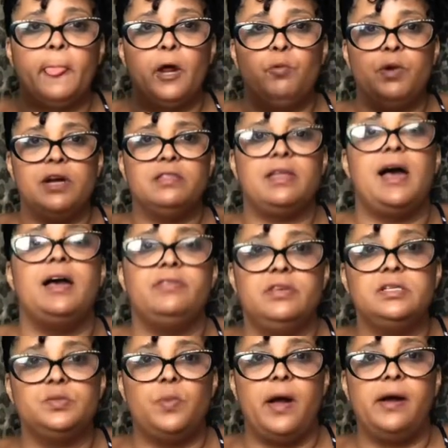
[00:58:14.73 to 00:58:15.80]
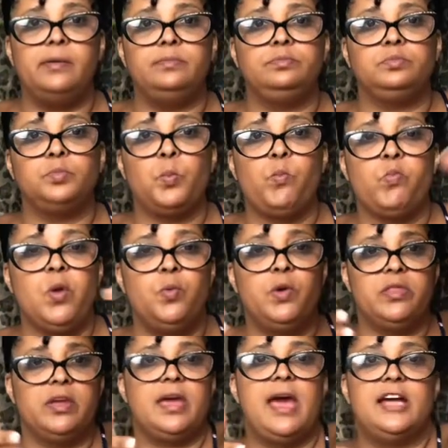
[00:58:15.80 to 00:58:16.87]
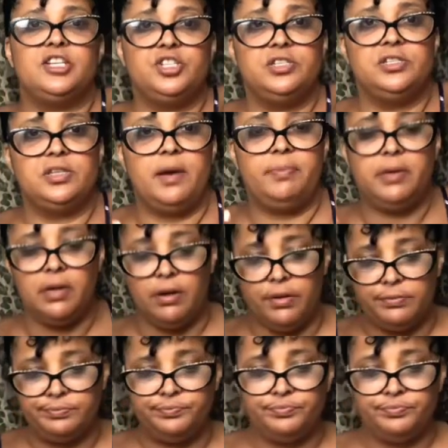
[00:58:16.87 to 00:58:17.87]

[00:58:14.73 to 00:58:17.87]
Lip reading: we're in line this way, where the cashier's up here.